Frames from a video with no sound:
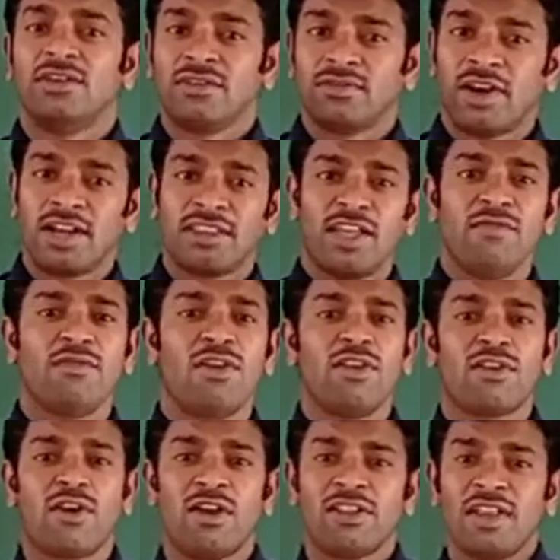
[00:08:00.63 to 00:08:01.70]
For them we
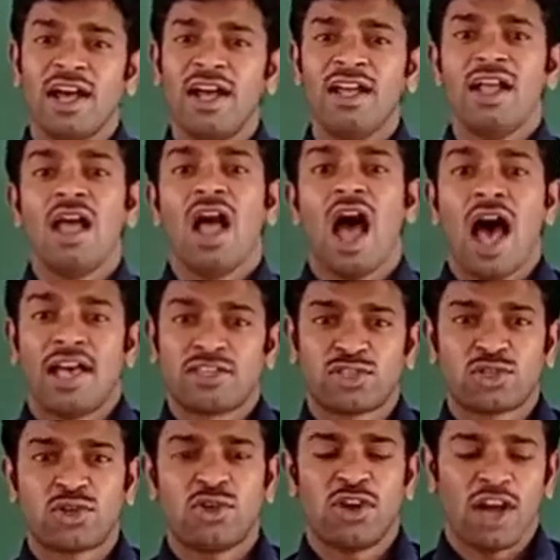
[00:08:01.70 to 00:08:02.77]
will call the
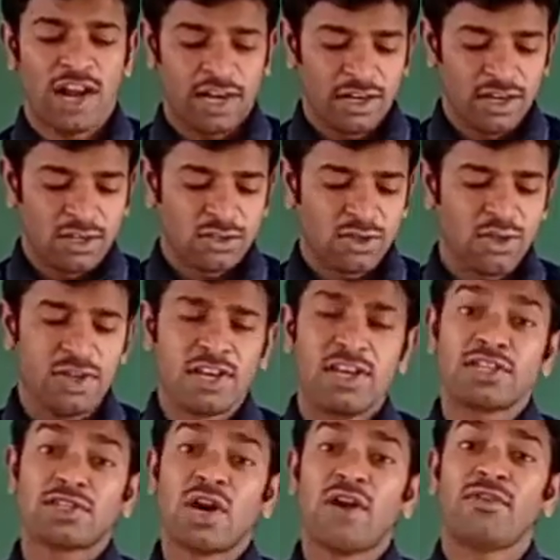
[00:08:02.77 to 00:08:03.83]
astronaut. So
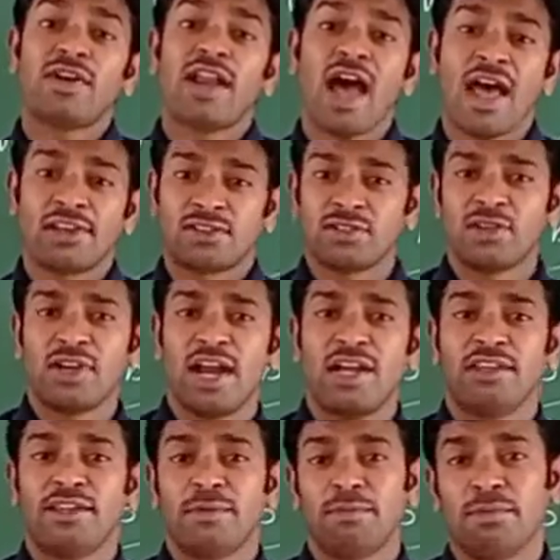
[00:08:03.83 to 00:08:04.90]
he saw one
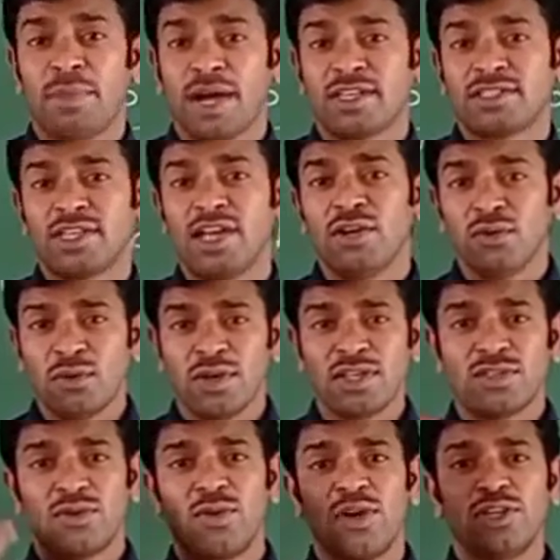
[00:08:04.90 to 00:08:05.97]
astronaut, the person who
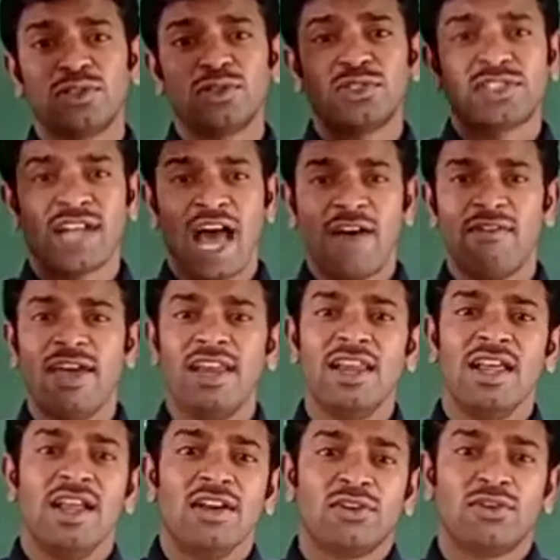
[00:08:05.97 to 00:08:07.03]
is going to travel
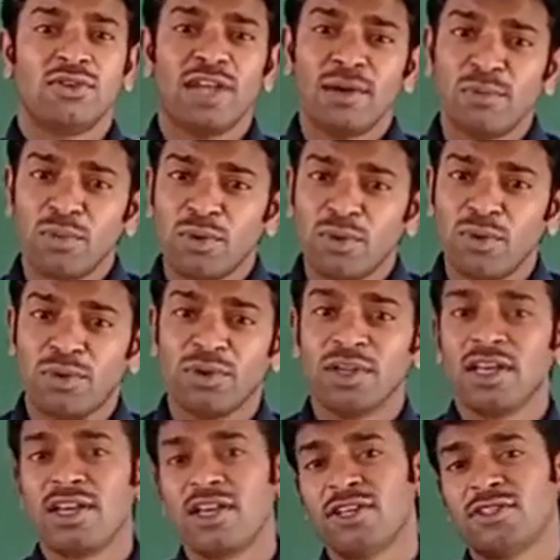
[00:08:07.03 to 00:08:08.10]
to the
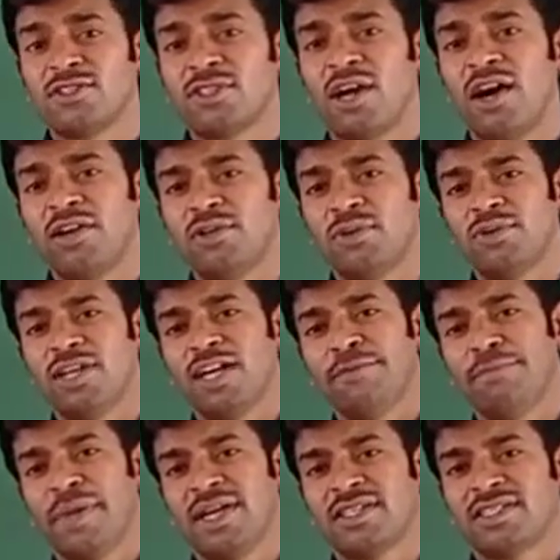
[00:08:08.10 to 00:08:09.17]
moon. He saw to
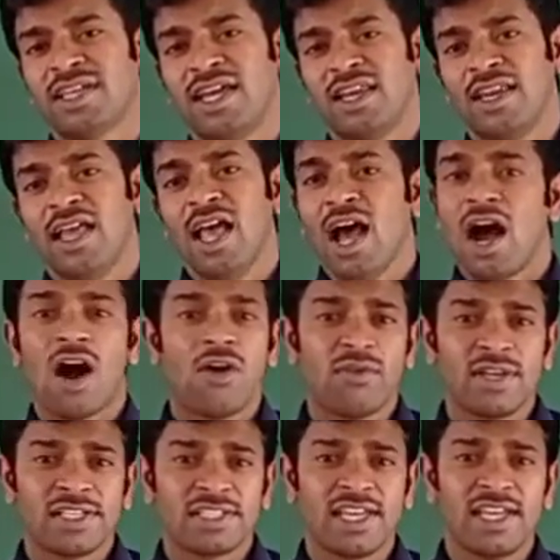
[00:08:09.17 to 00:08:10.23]
that person. How
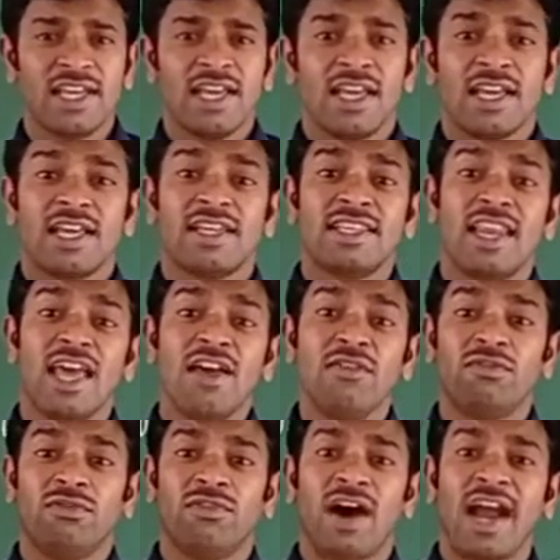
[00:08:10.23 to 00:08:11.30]
is he? In
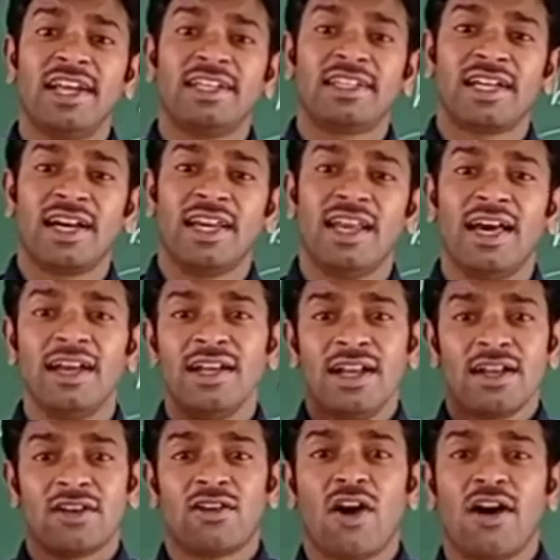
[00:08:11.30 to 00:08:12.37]
a white color
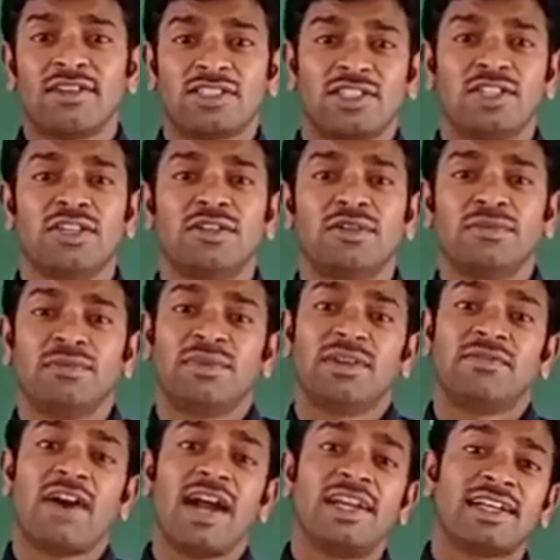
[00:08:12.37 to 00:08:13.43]

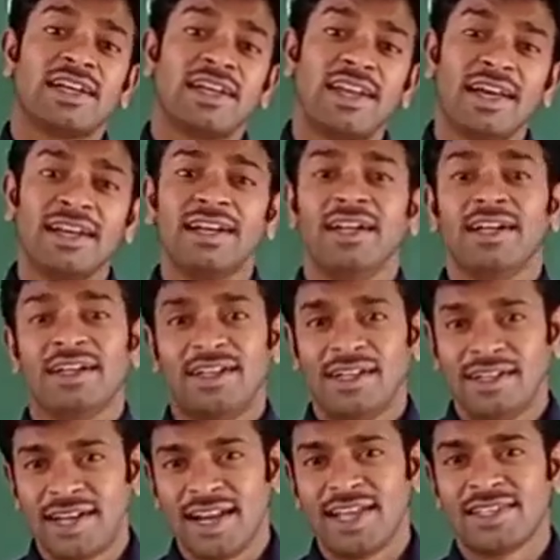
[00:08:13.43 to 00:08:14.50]
costume, white color
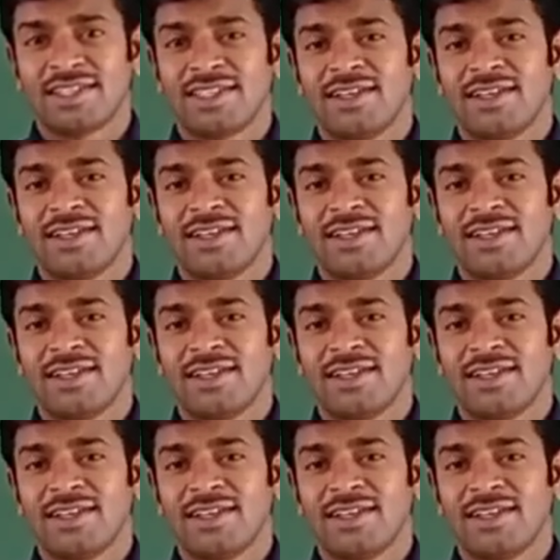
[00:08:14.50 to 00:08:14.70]
dress.